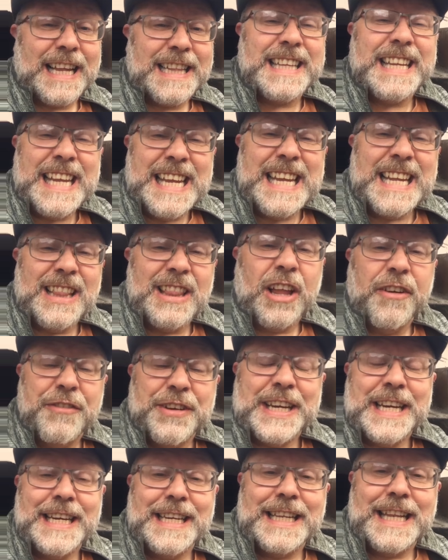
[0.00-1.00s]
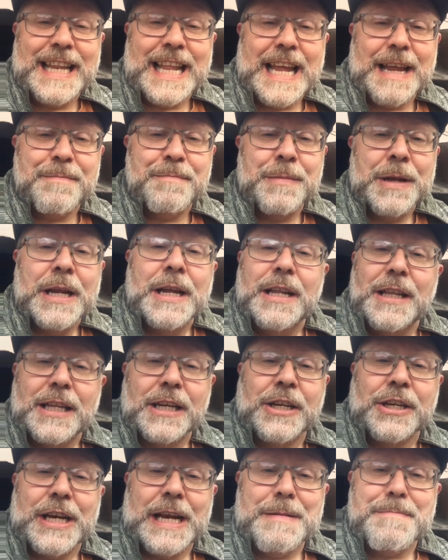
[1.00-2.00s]
that. They love eating them. They're
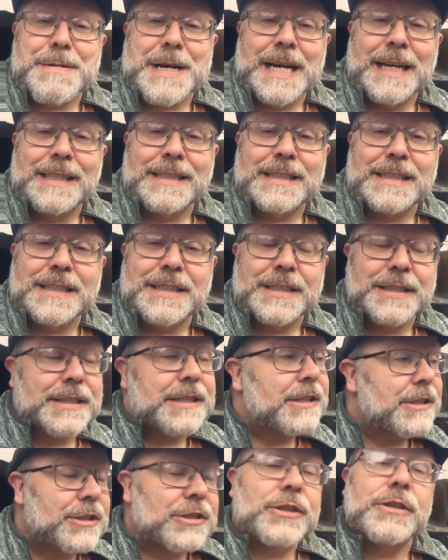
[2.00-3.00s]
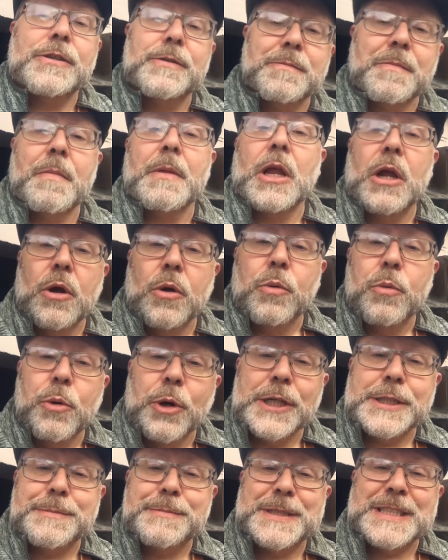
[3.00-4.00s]
great predators. So
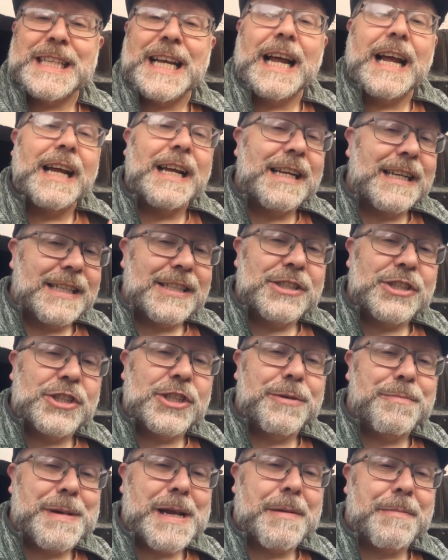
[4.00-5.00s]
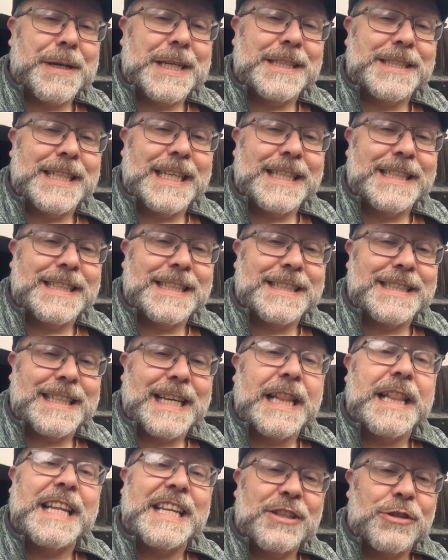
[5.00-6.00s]
wasps should be appreciated.
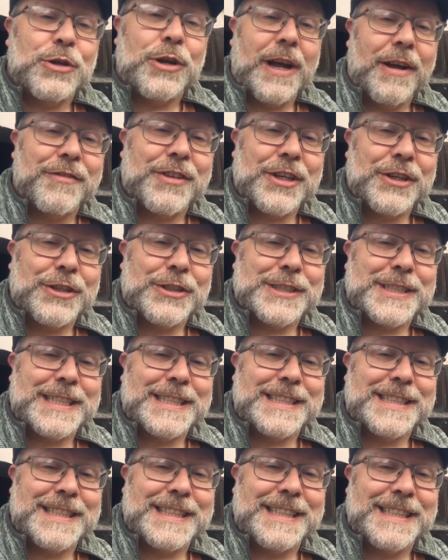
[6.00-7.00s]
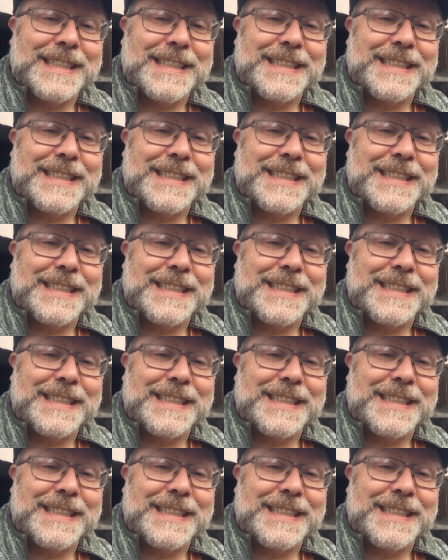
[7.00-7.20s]
They do have their uses.